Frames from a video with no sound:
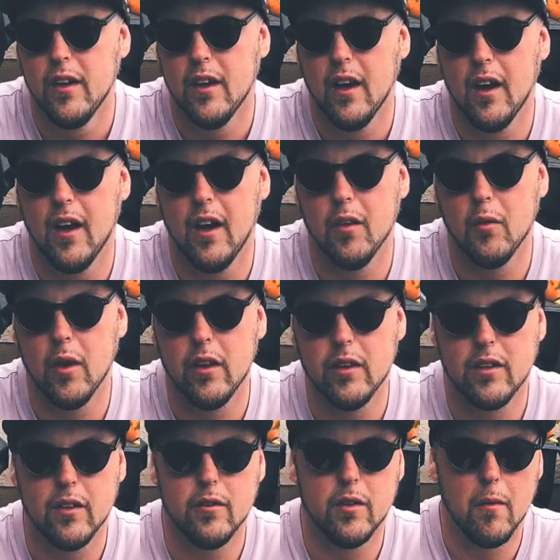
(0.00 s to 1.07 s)
uh,
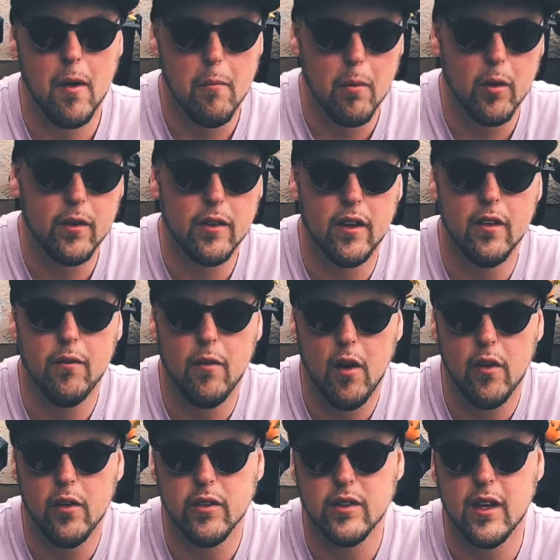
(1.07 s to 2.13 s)
relative to my birthday,
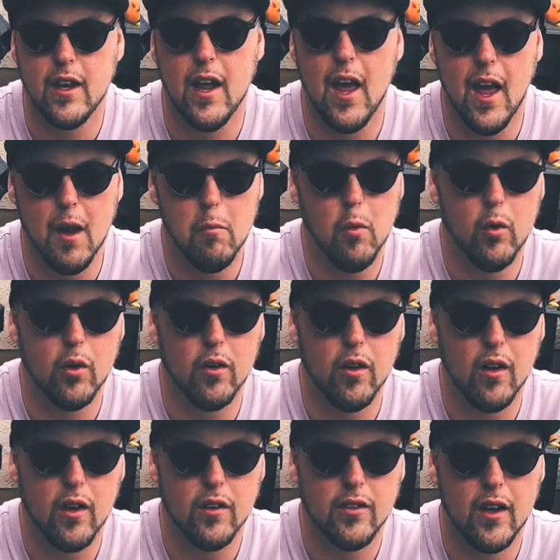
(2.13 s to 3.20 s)
Father's Day, and
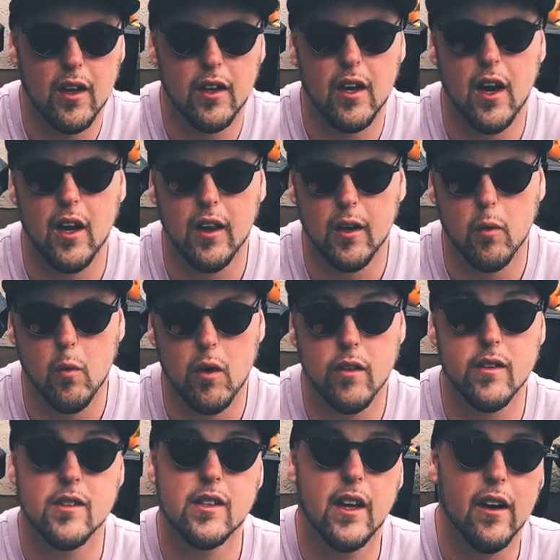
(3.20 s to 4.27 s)
motocross, and kind of like one of the
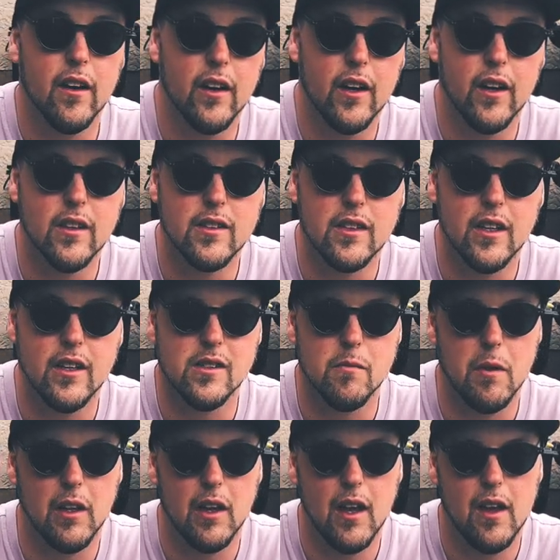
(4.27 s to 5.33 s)
scariest days of
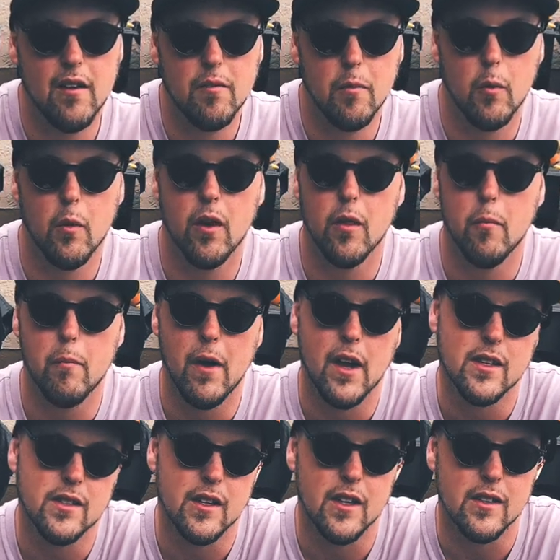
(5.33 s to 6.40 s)
my life, but one of the
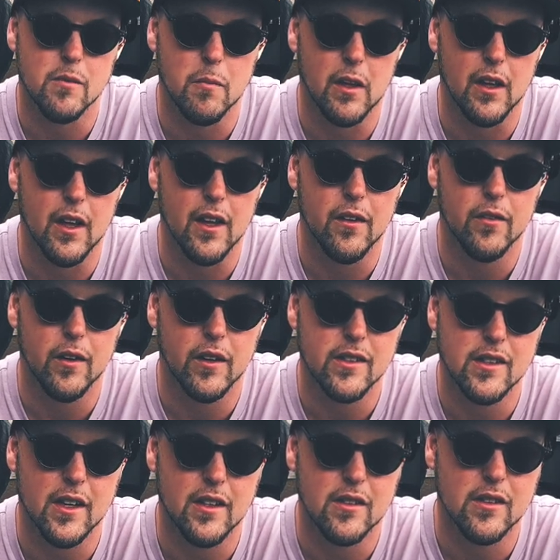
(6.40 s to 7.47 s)
best days of my life in a
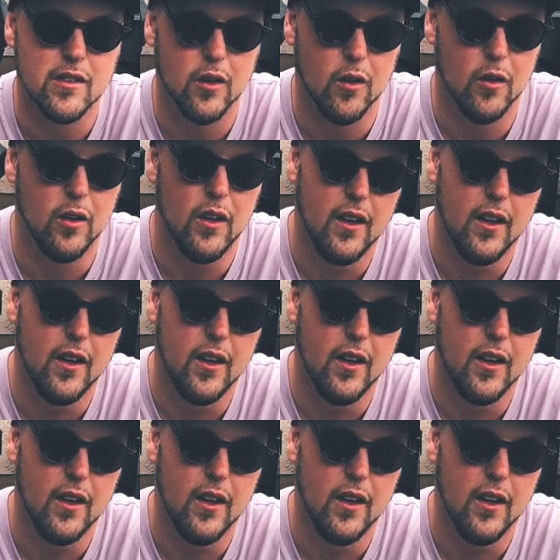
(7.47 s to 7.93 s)
sense. So,